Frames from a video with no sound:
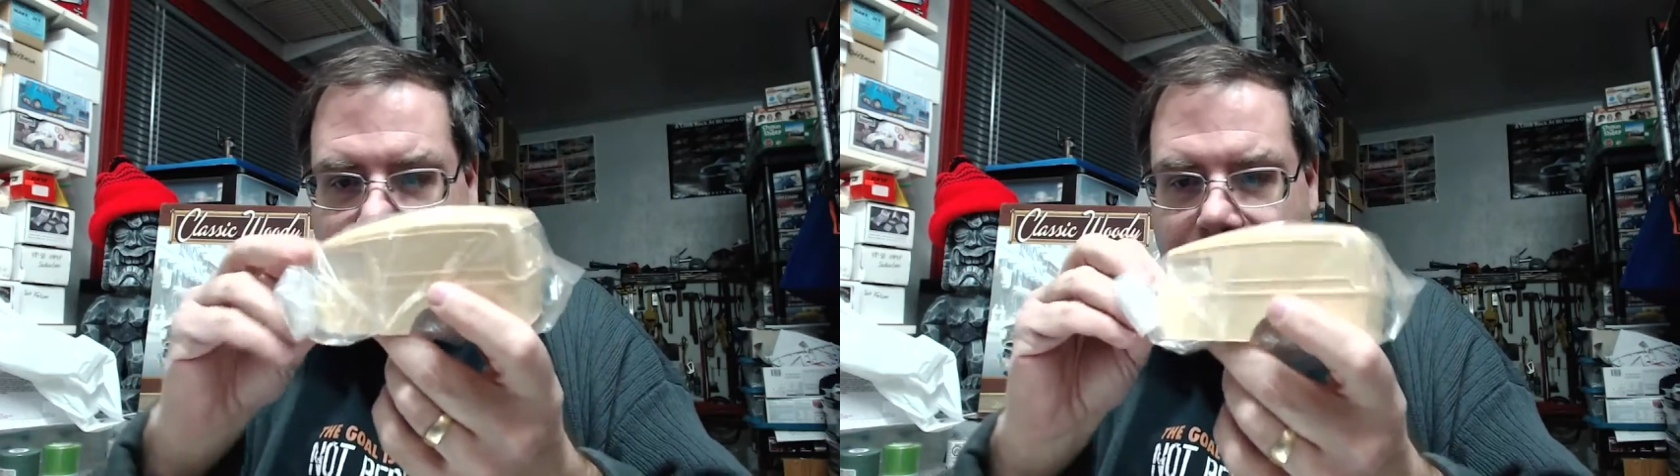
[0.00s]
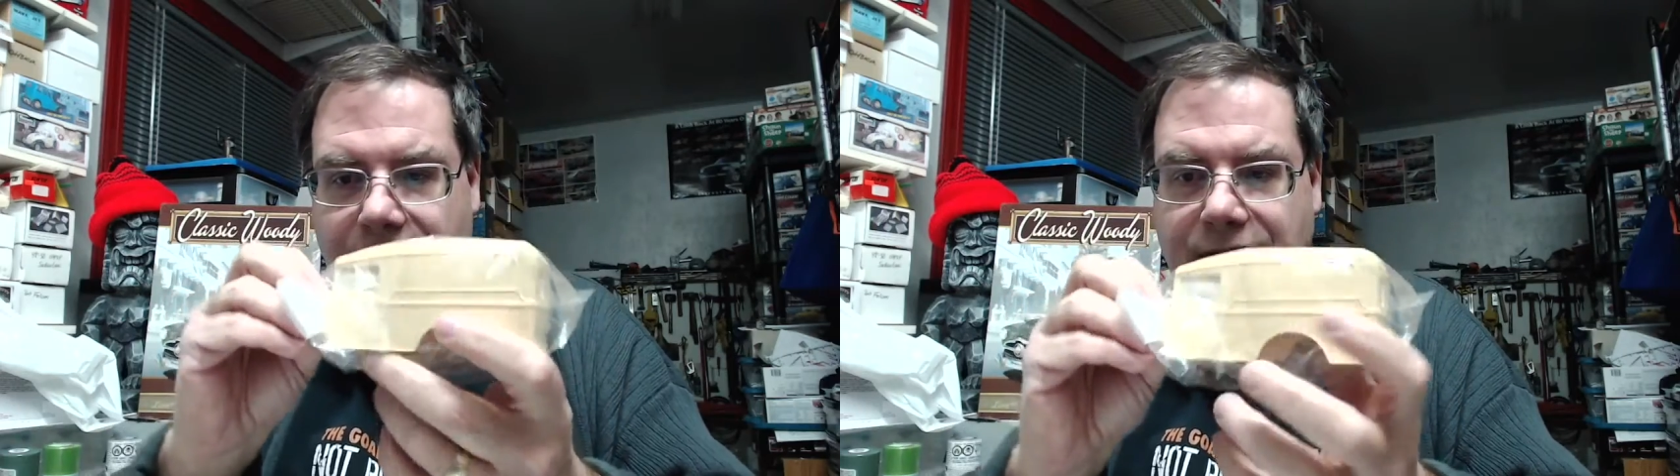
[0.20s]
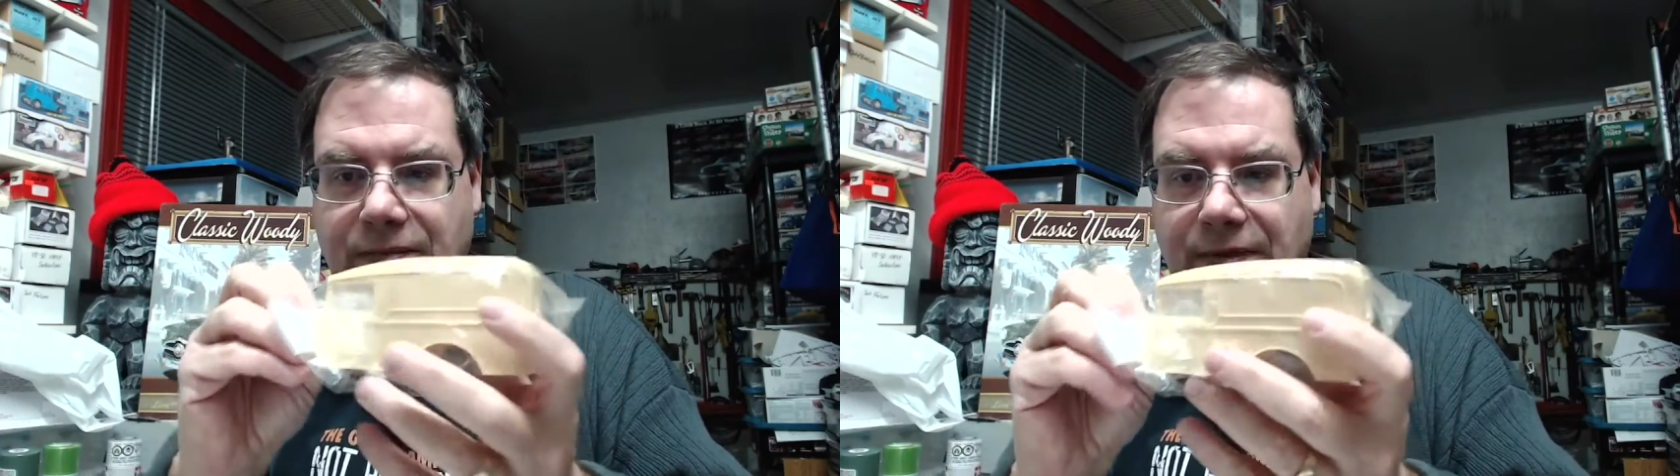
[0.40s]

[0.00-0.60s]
resin